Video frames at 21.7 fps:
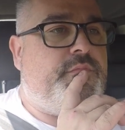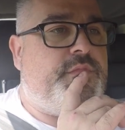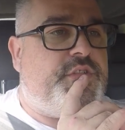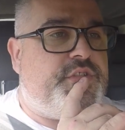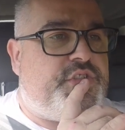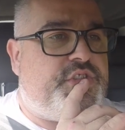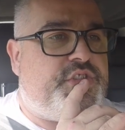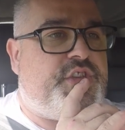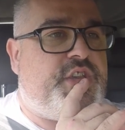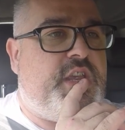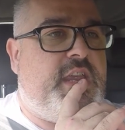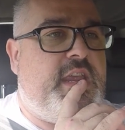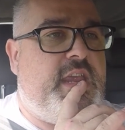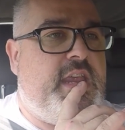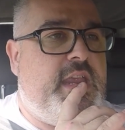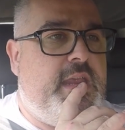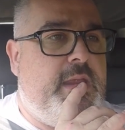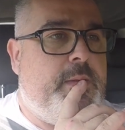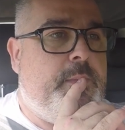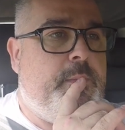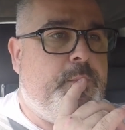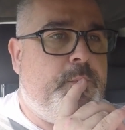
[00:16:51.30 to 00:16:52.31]

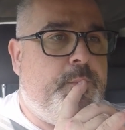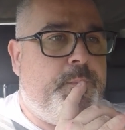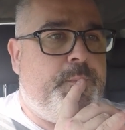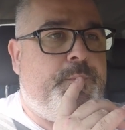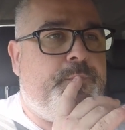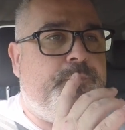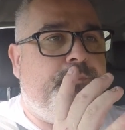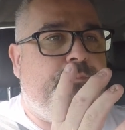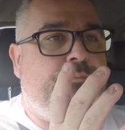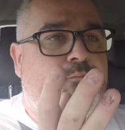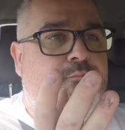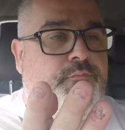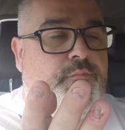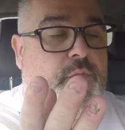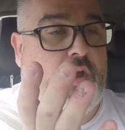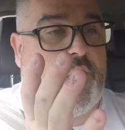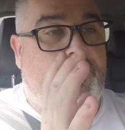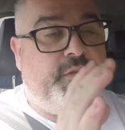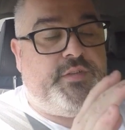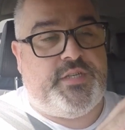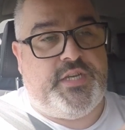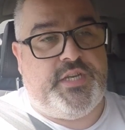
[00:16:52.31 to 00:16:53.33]
see,
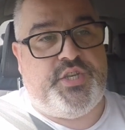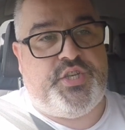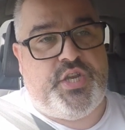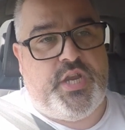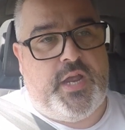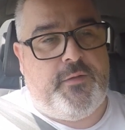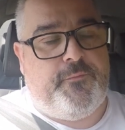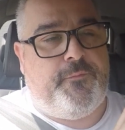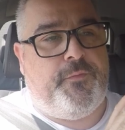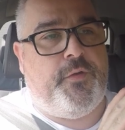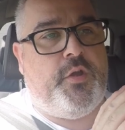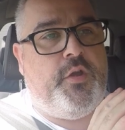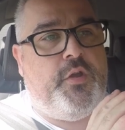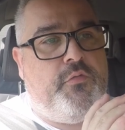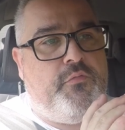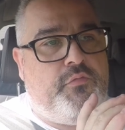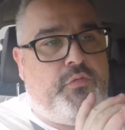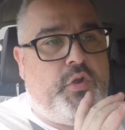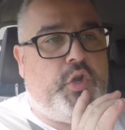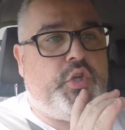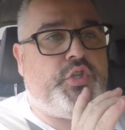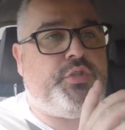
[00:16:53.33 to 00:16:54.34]
obviously check for
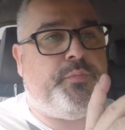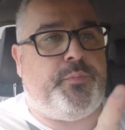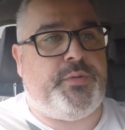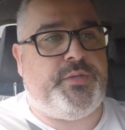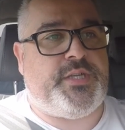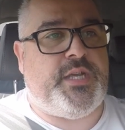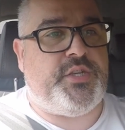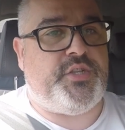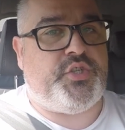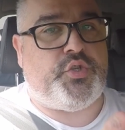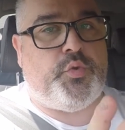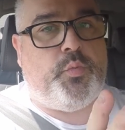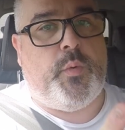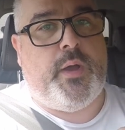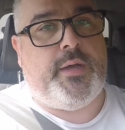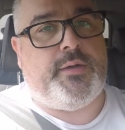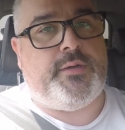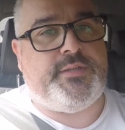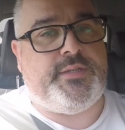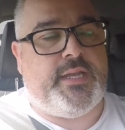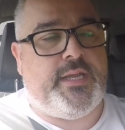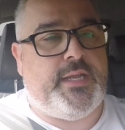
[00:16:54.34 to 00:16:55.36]
rust, potential
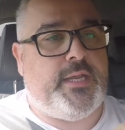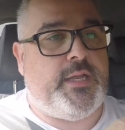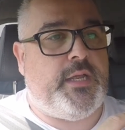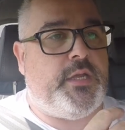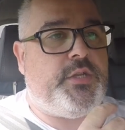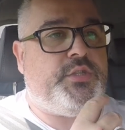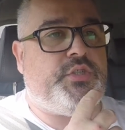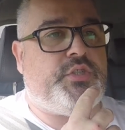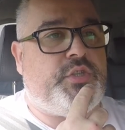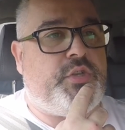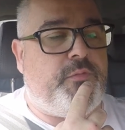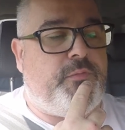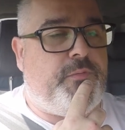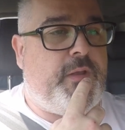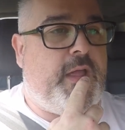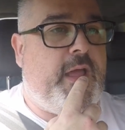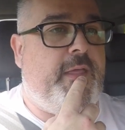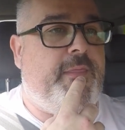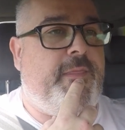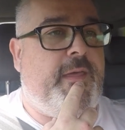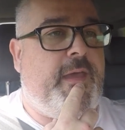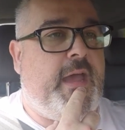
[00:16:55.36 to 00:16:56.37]
welding and stuff
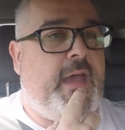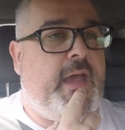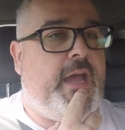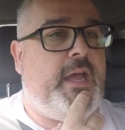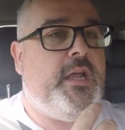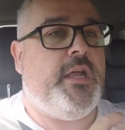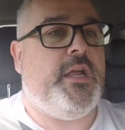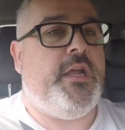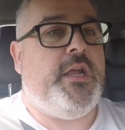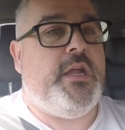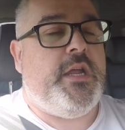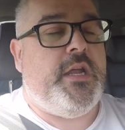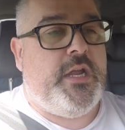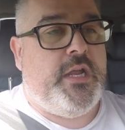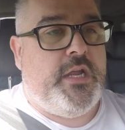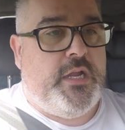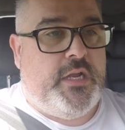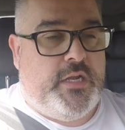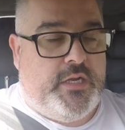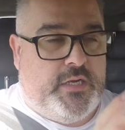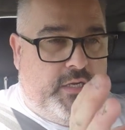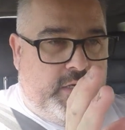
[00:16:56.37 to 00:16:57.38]
like that,
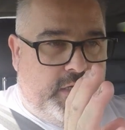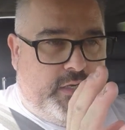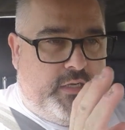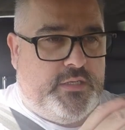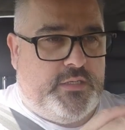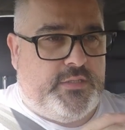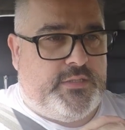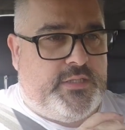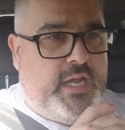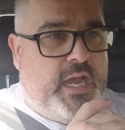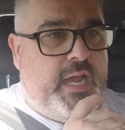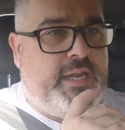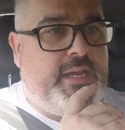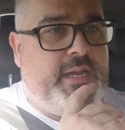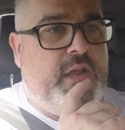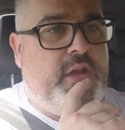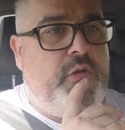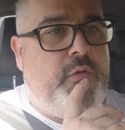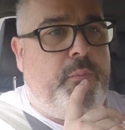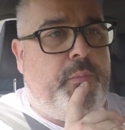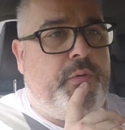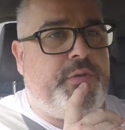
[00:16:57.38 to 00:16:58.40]
tidy
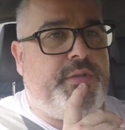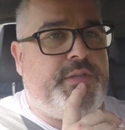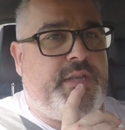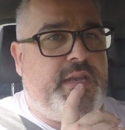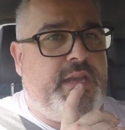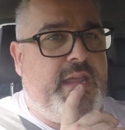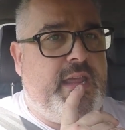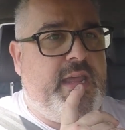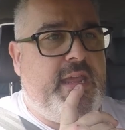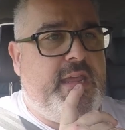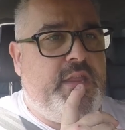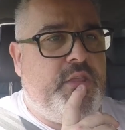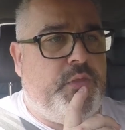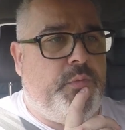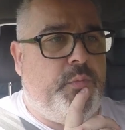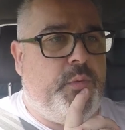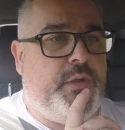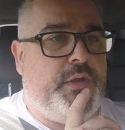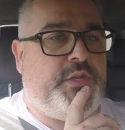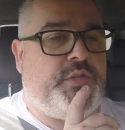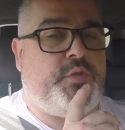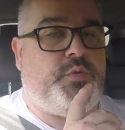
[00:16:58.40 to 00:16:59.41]
it up underneath,
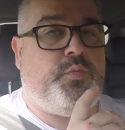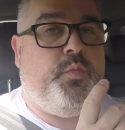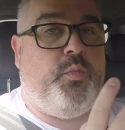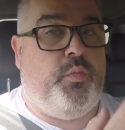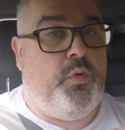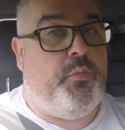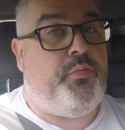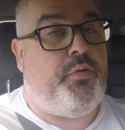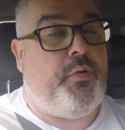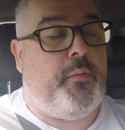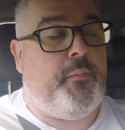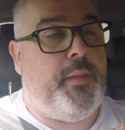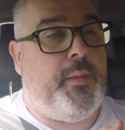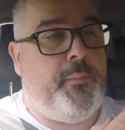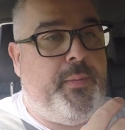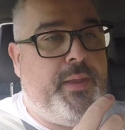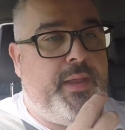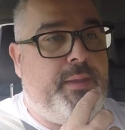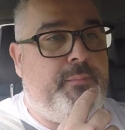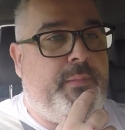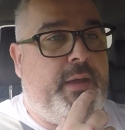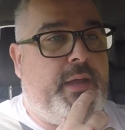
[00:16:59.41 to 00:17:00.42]
which will probably
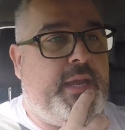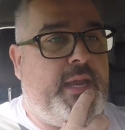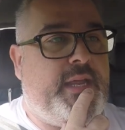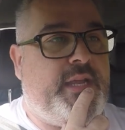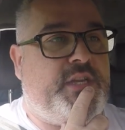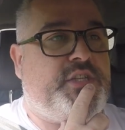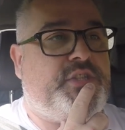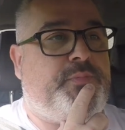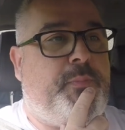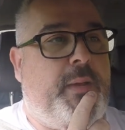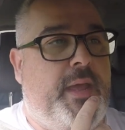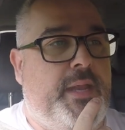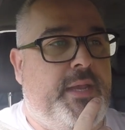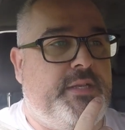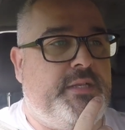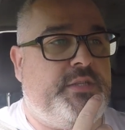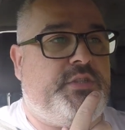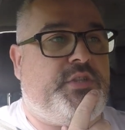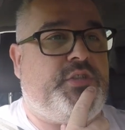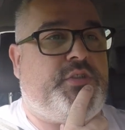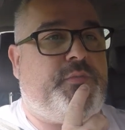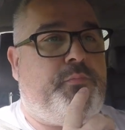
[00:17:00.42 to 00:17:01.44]
be my next
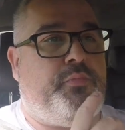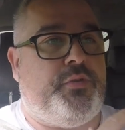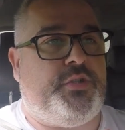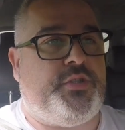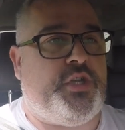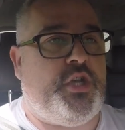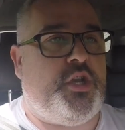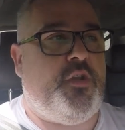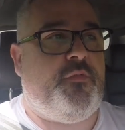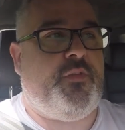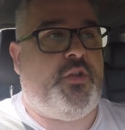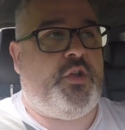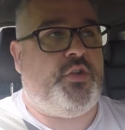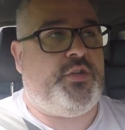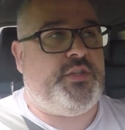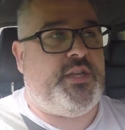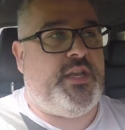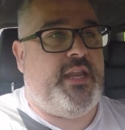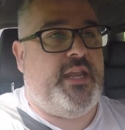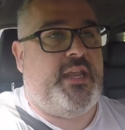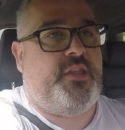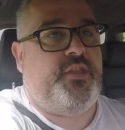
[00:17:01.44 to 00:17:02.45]
spend, just preserving
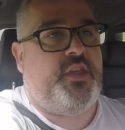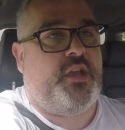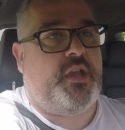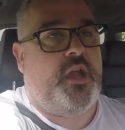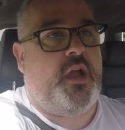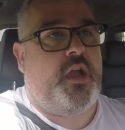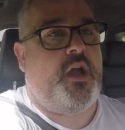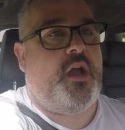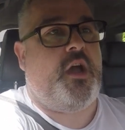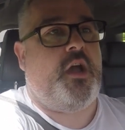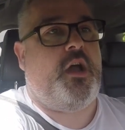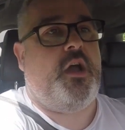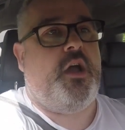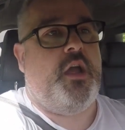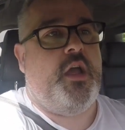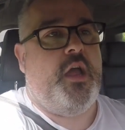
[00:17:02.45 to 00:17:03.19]
underneath the car.